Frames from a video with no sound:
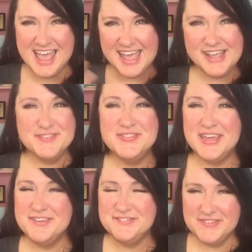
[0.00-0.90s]
If
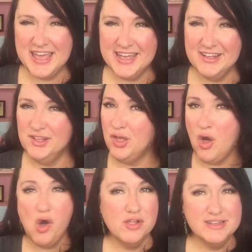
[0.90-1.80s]
they fail,
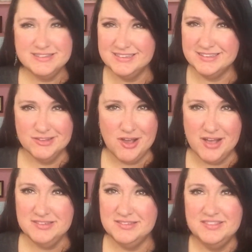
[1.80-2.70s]
all isn't
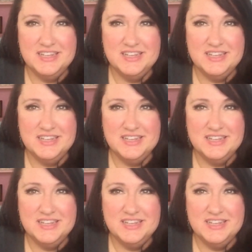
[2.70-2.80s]
lost.